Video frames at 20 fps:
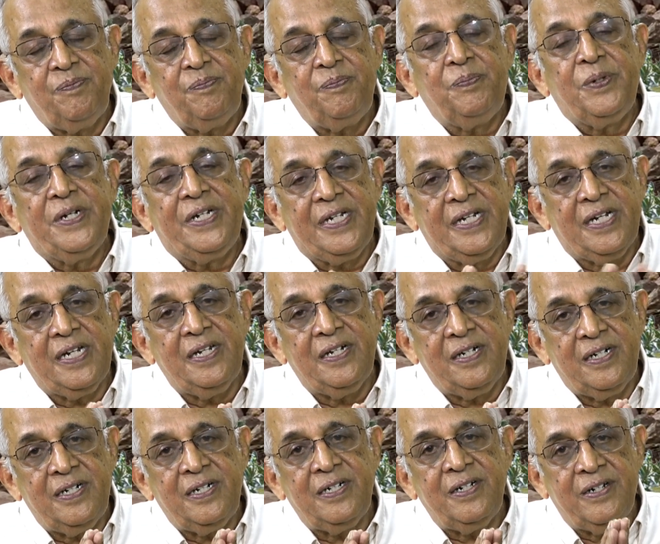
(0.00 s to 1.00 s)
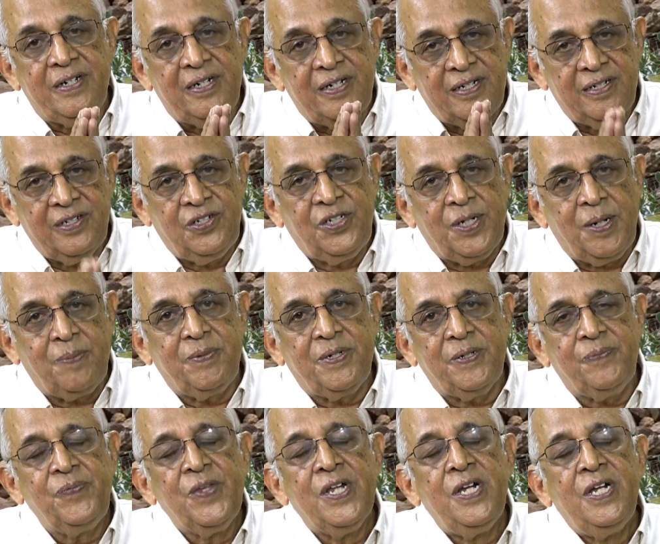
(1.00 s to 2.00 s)
particular chapter.
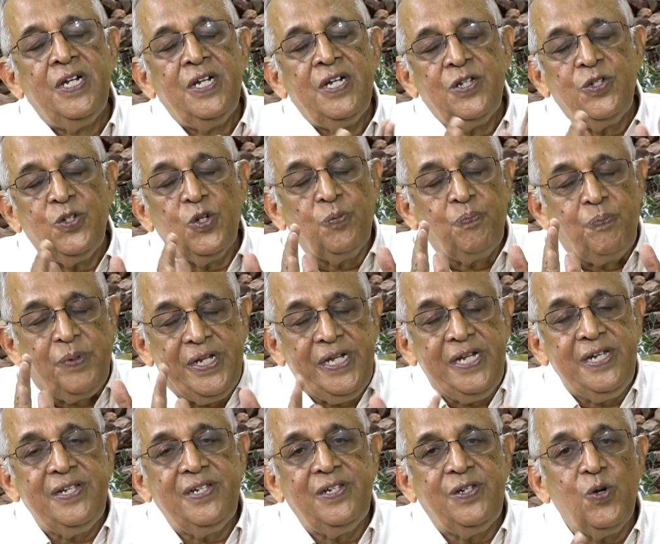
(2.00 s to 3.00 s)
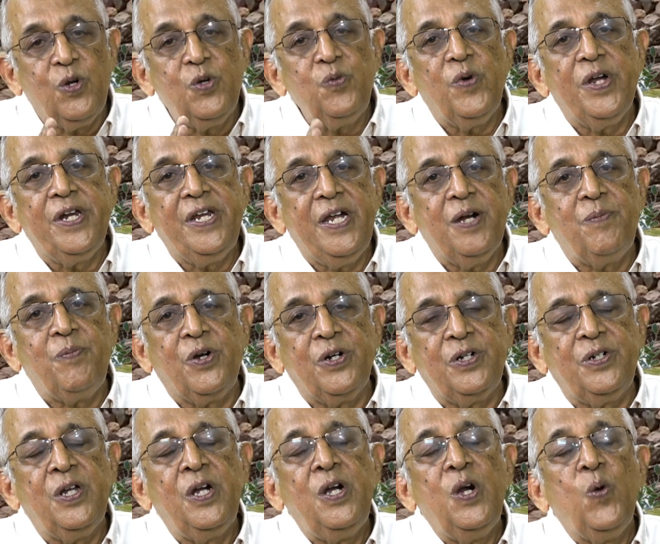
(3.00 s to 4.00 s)
So please don't worry
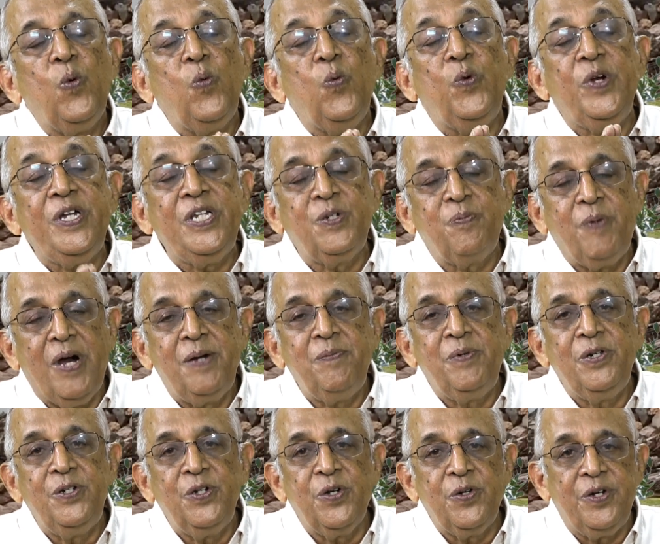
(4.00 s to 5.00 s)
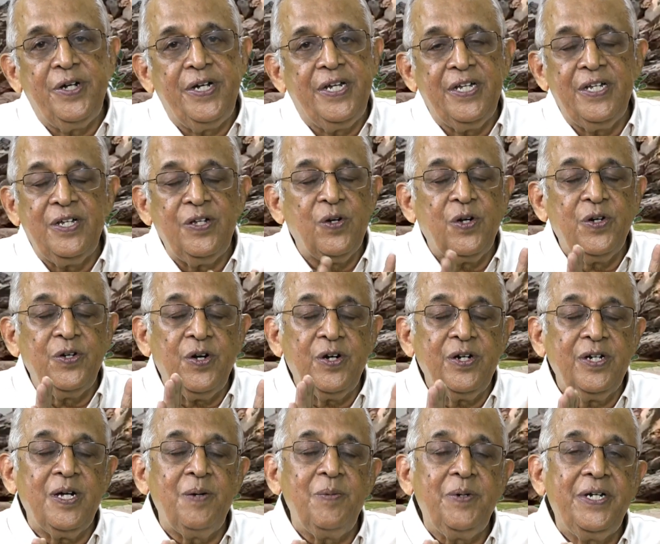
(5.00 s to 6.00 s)
about which Bible you are reading. You are
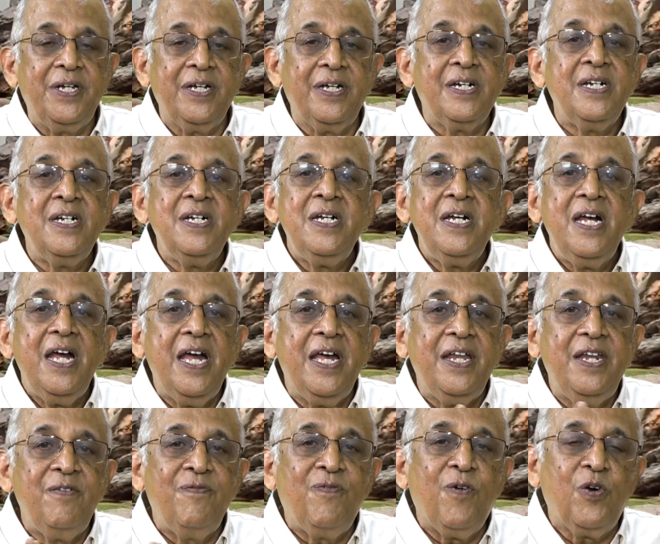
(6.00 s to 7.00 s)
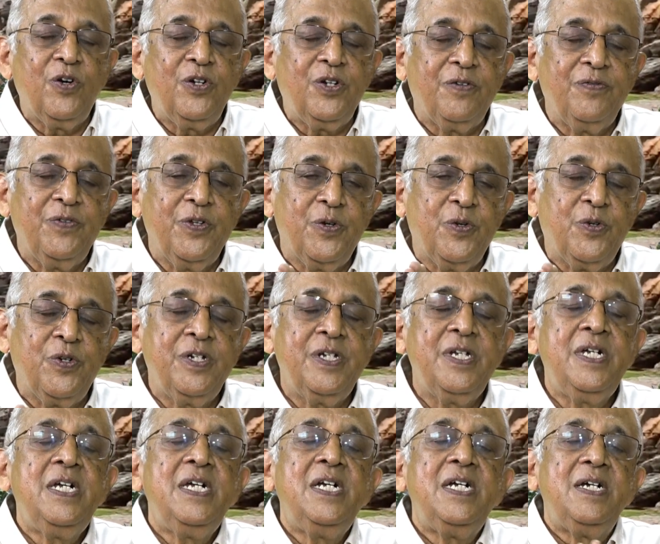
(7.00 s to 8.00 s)
not committing any fault of your own,
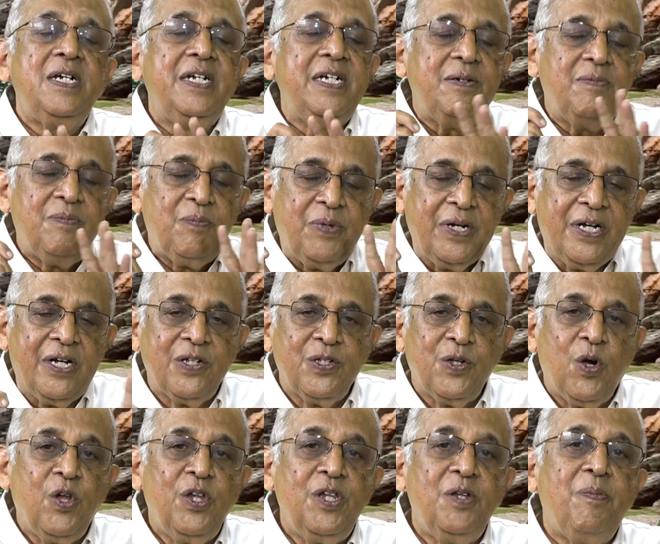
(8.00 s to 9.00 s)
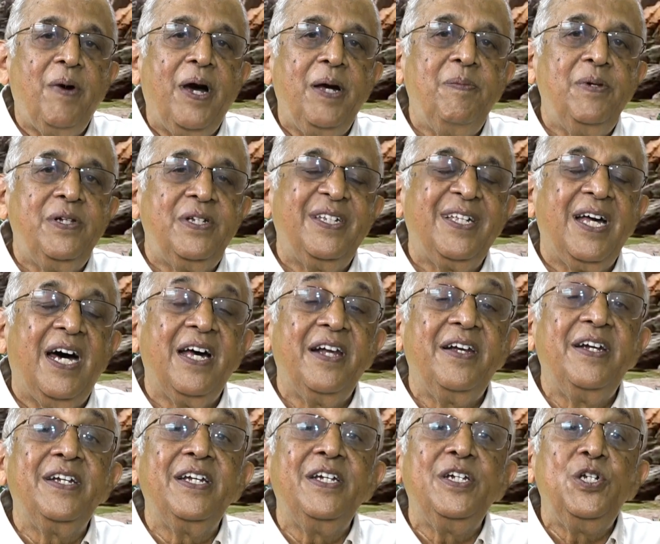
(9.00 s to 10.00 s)
because all the Bibles are
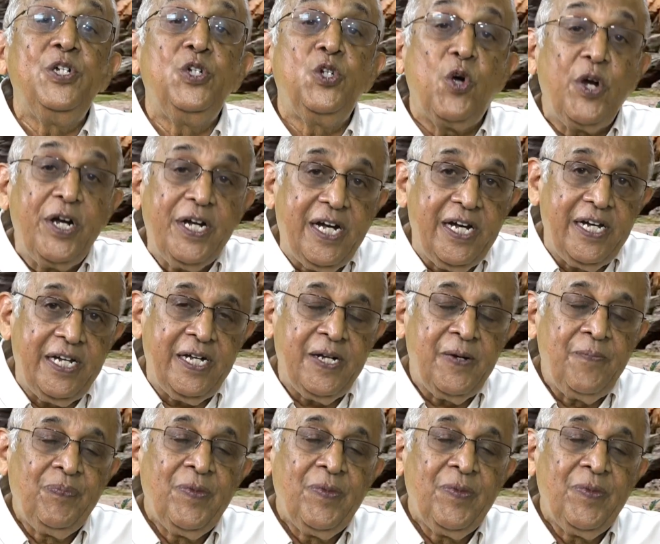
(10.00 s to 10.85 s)
written jointly